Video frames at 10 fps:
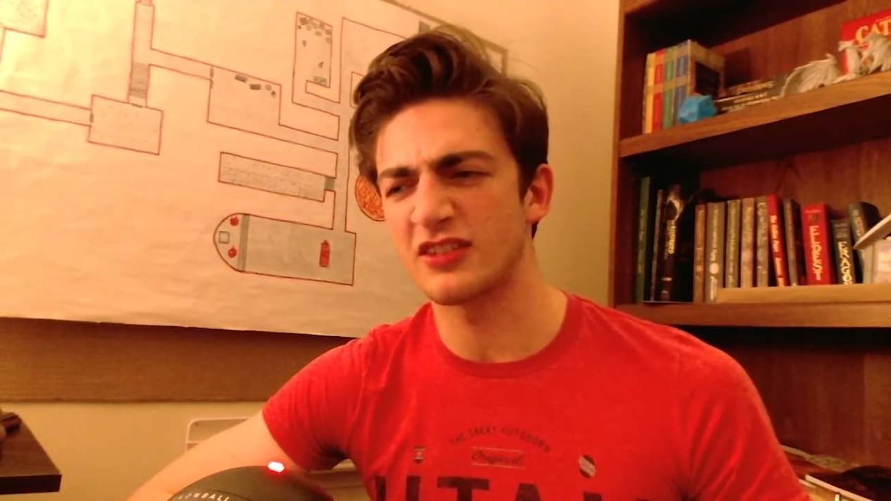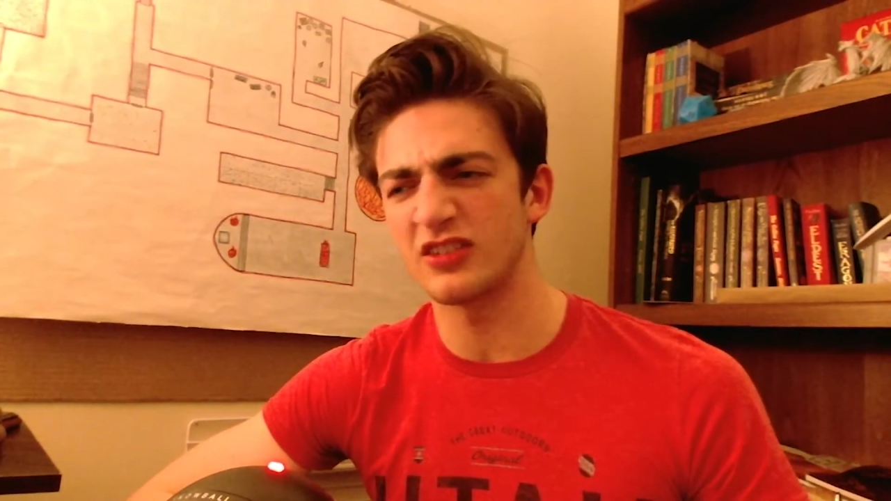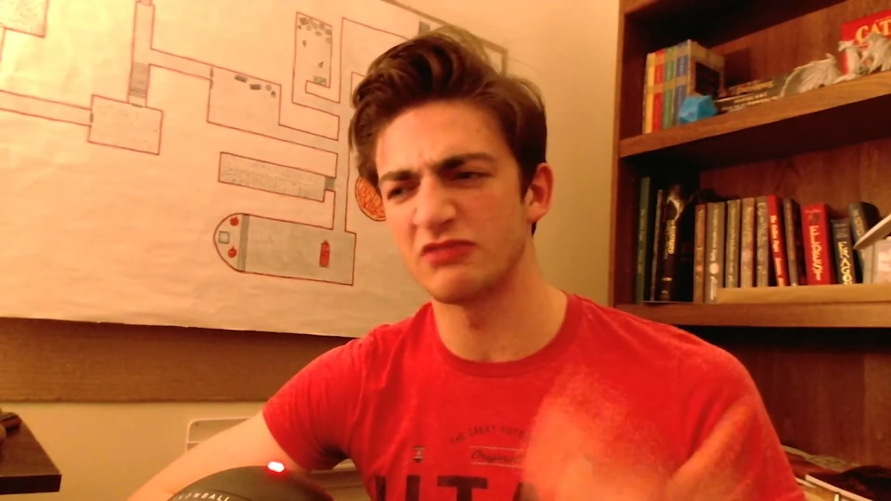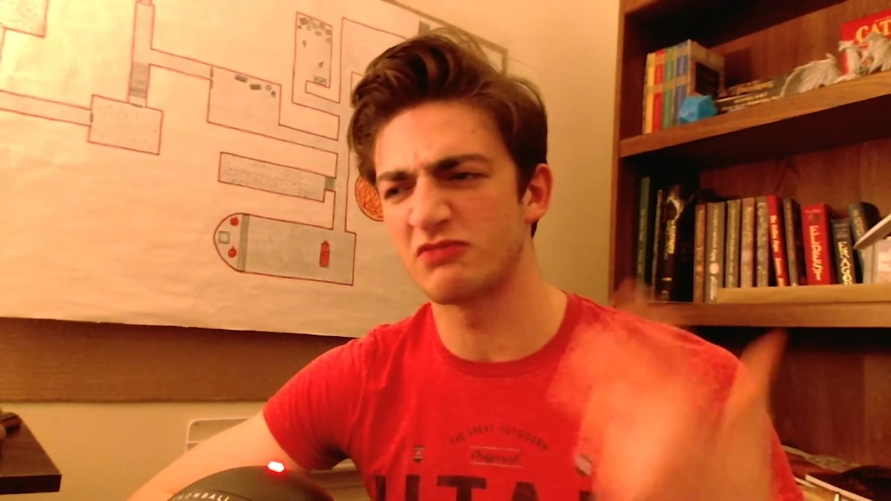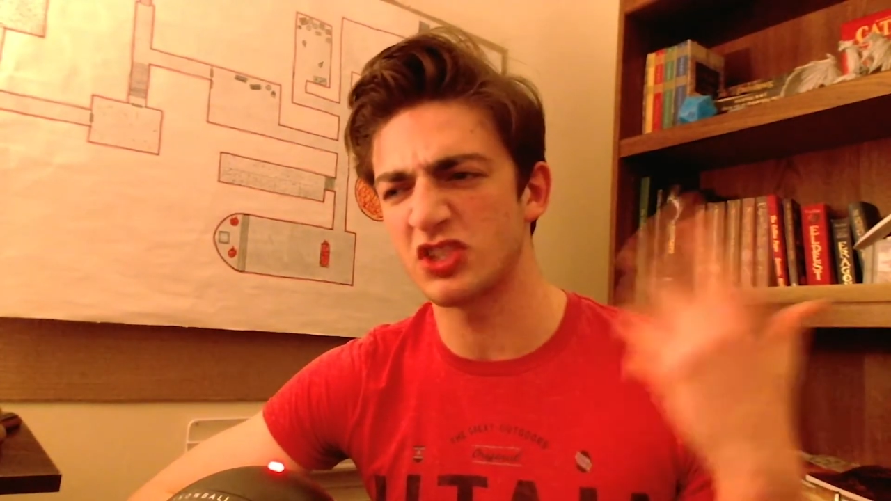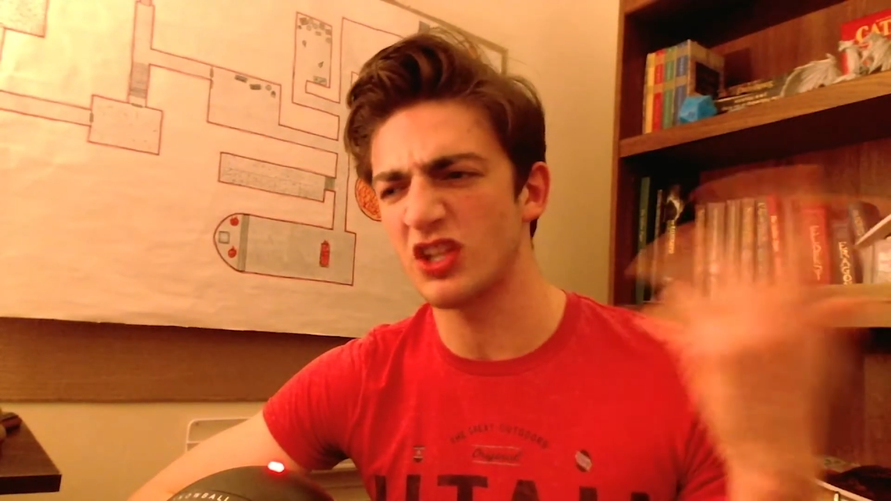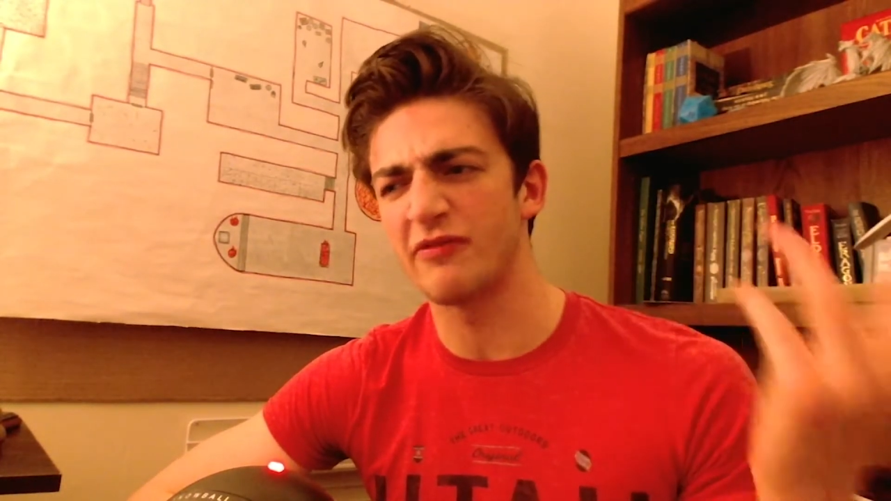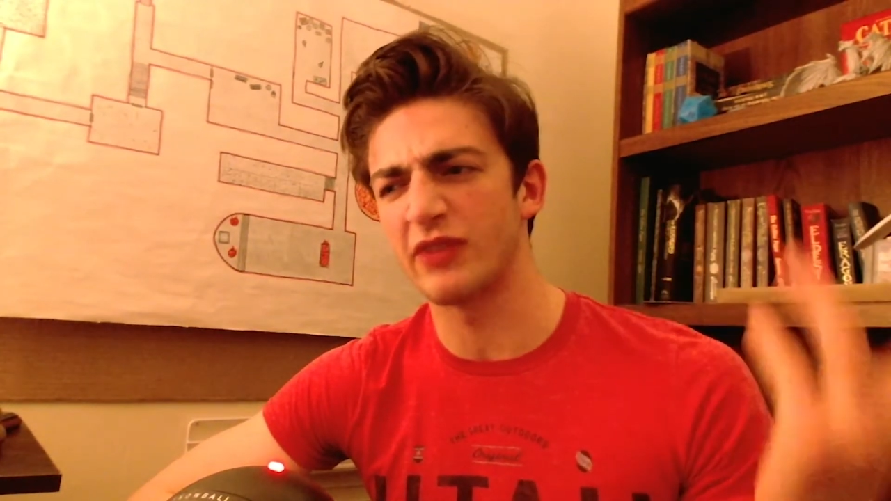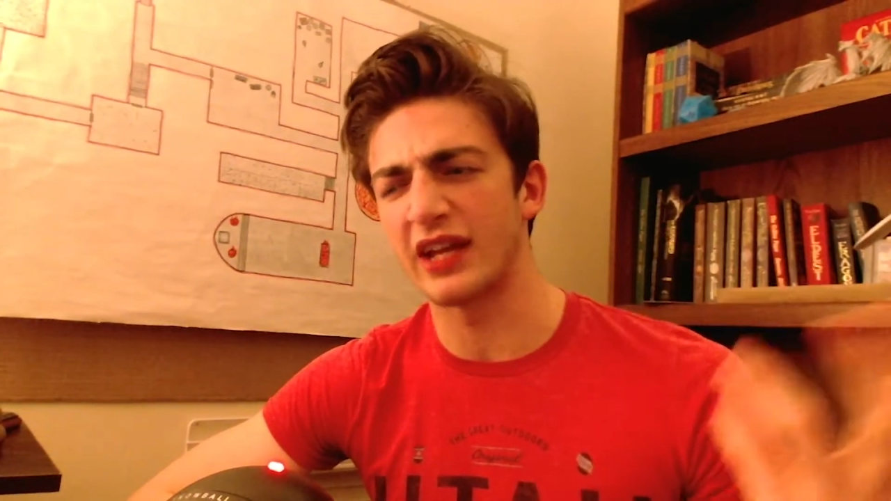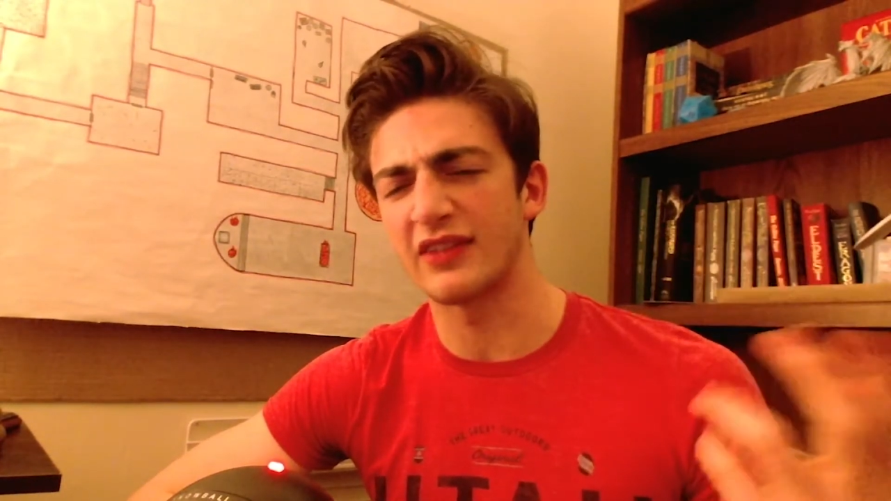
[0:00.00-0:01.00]
Stuff
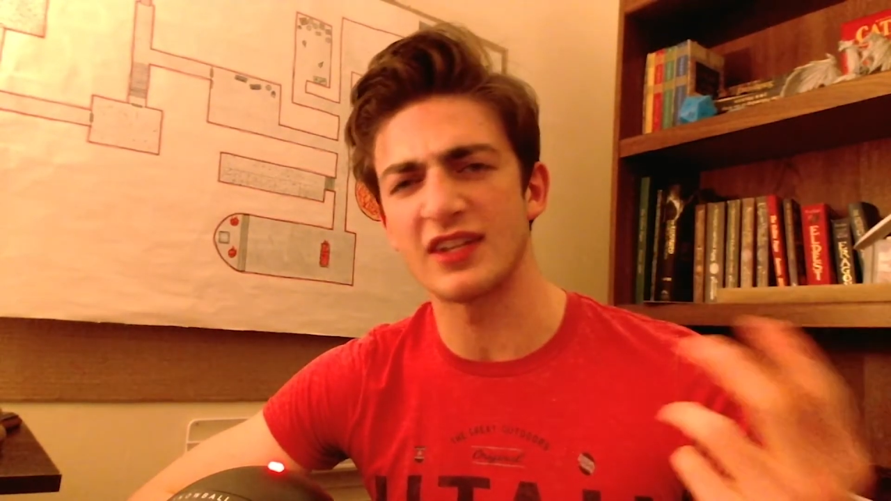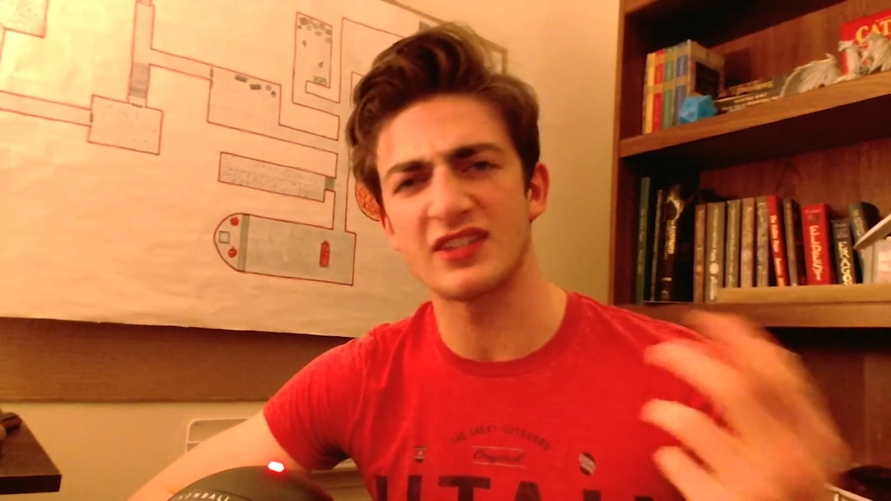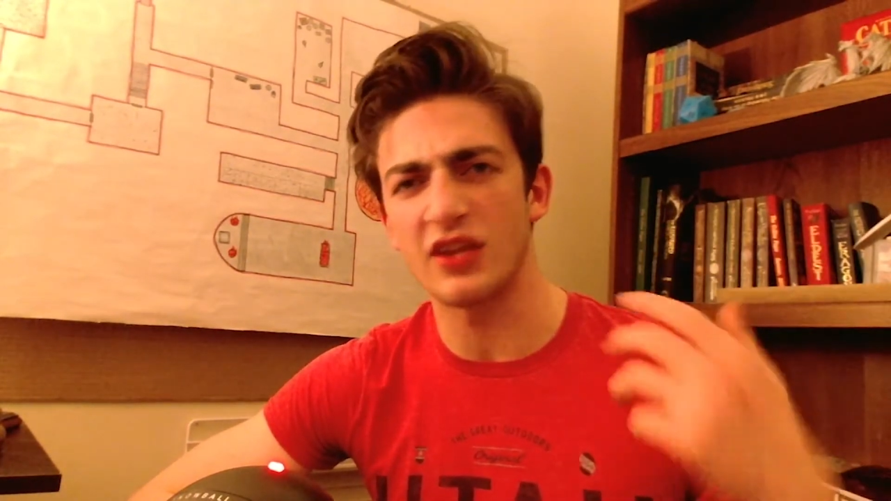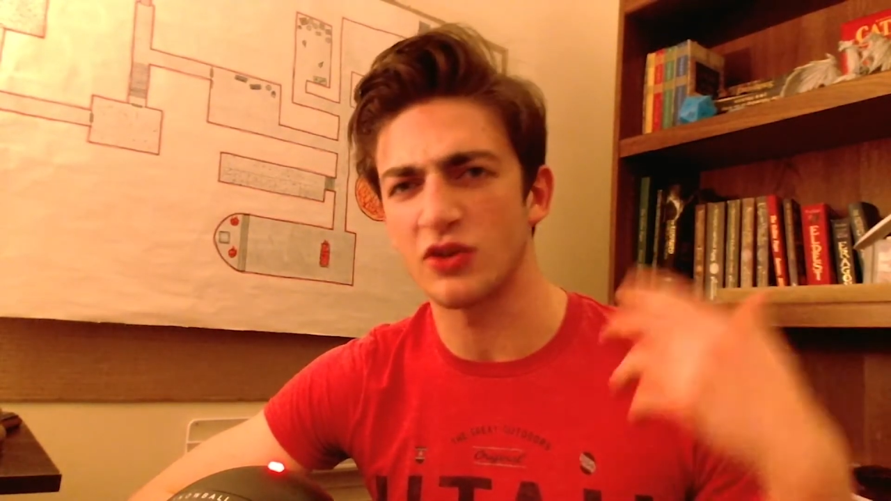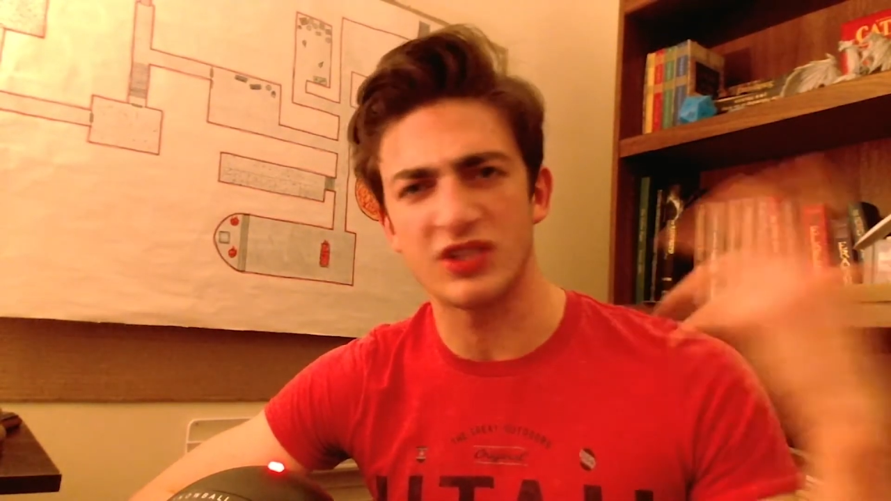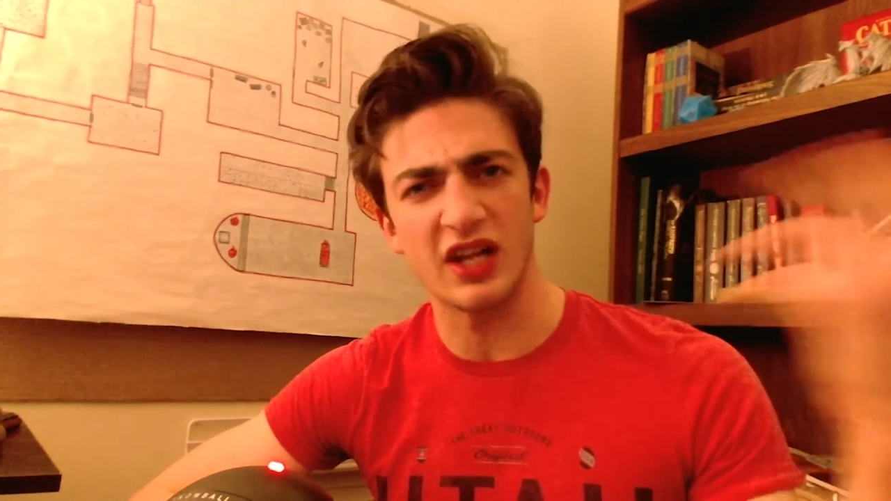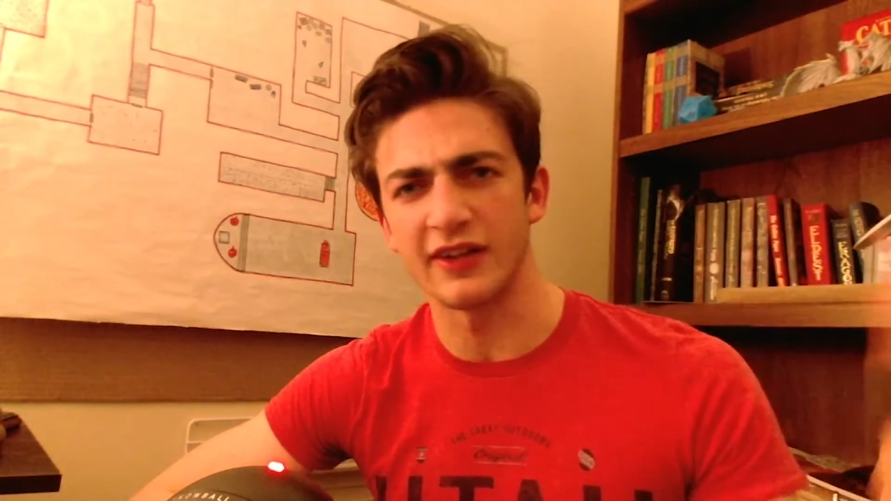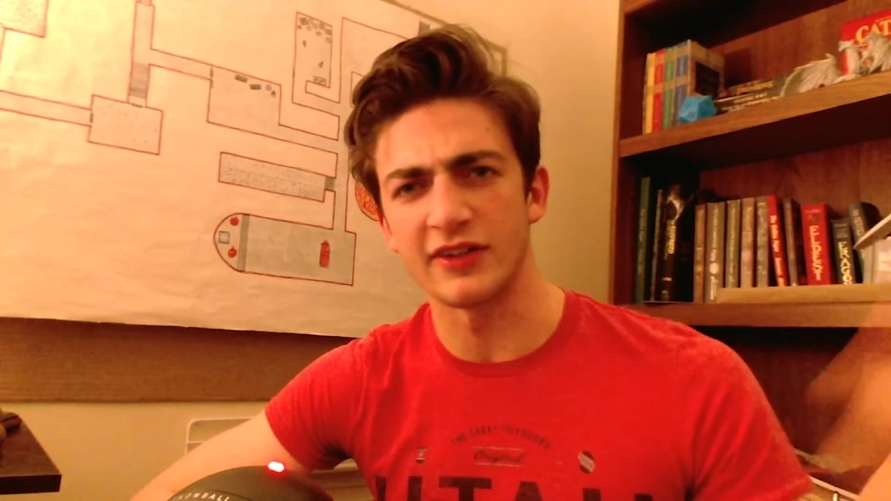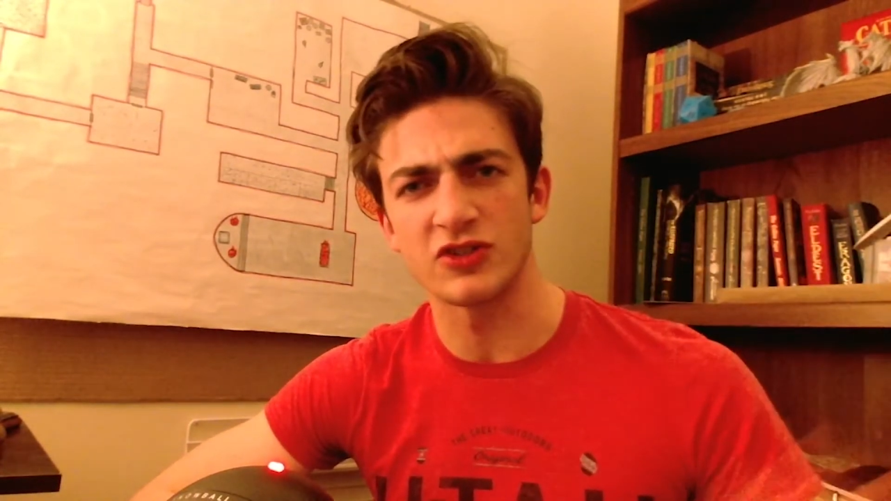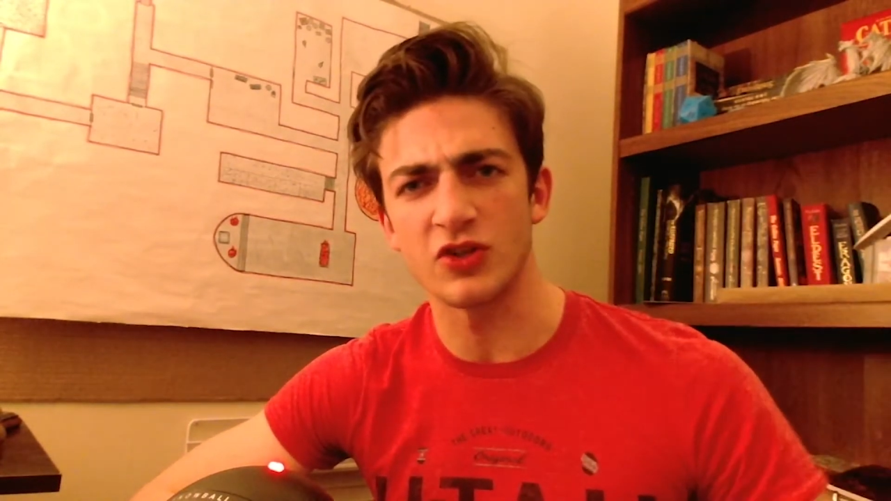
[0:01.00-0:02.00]
like this, either telling
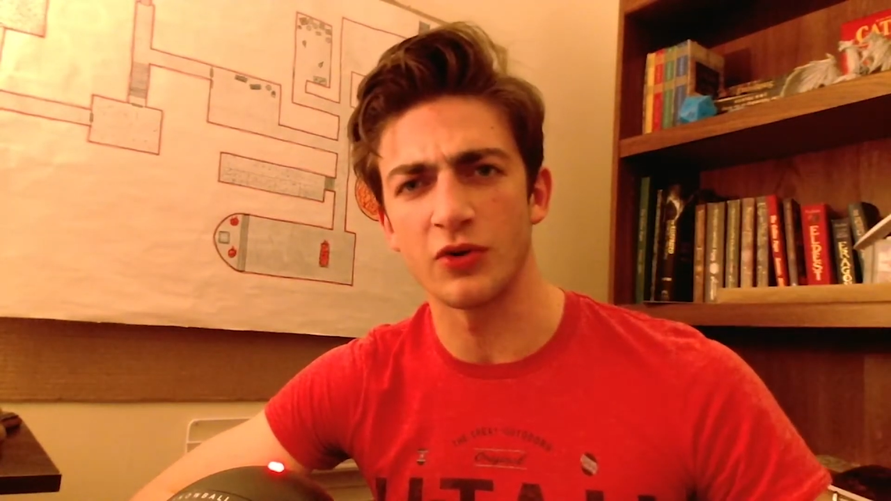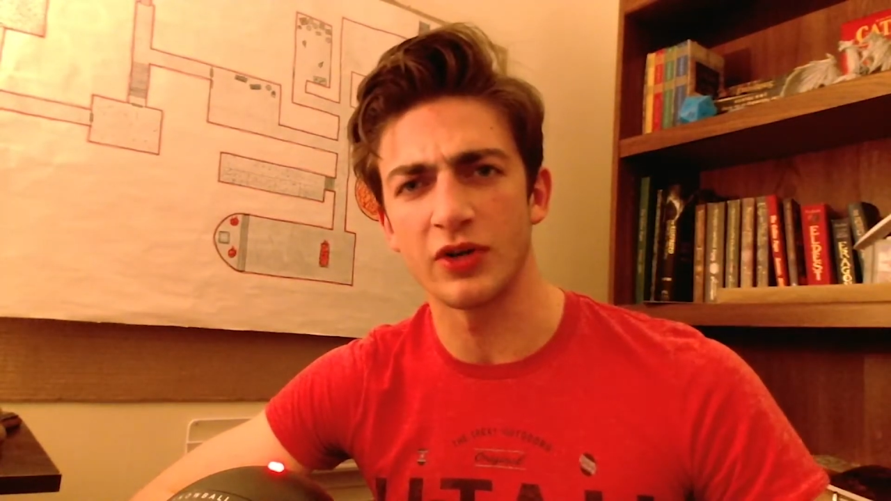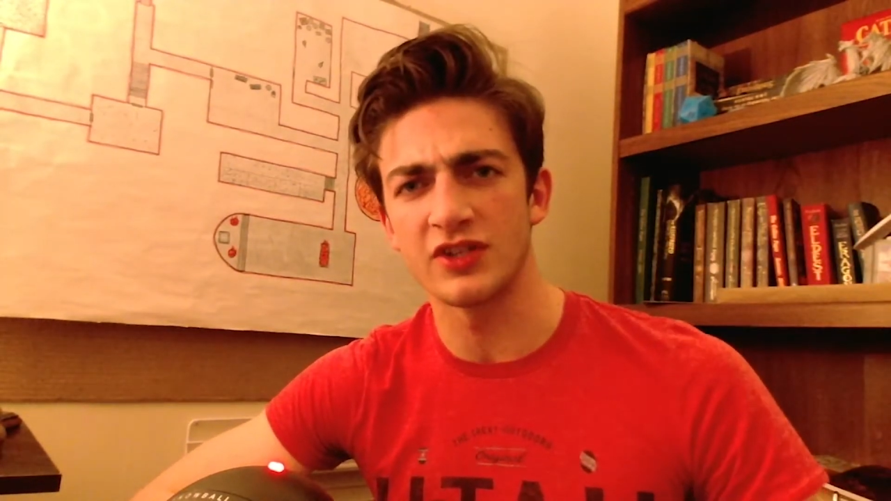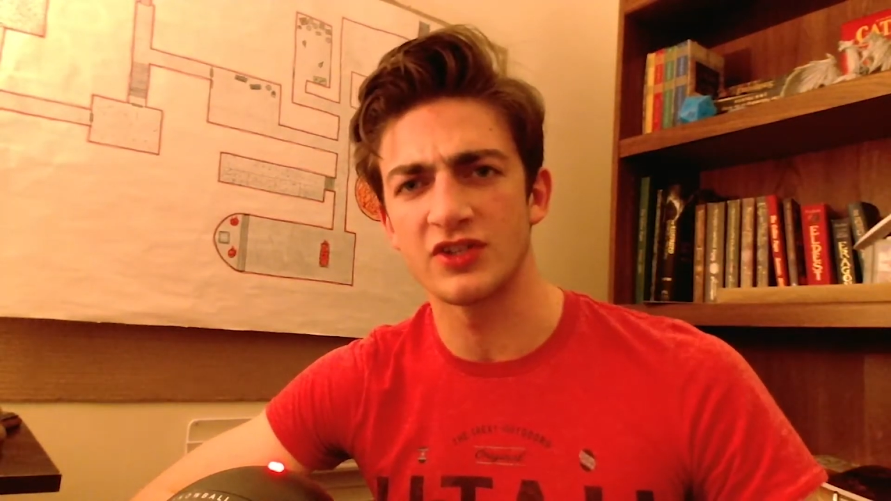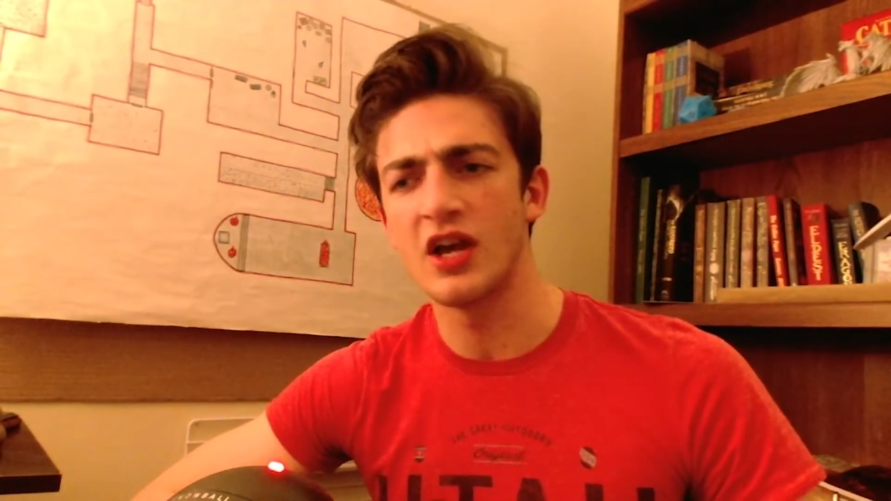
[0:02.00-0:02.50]
stories